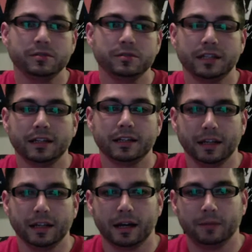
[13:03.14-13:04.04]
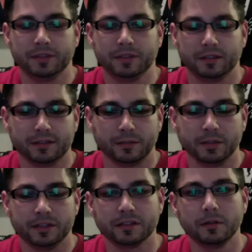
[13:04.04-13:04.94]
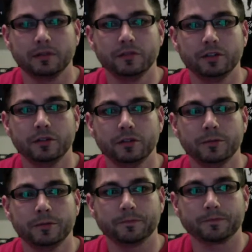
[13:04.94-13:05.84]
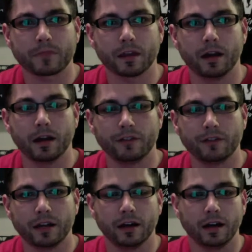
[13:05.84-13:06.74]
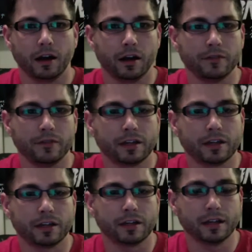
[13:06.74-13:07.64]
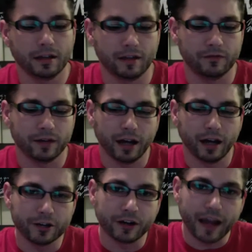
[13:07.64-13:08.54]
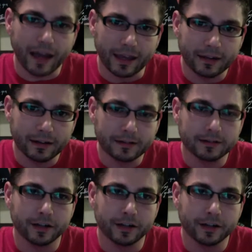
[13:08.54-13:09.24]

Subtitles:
what you did leading up to this. I mean, some of you have gonna have undereaten.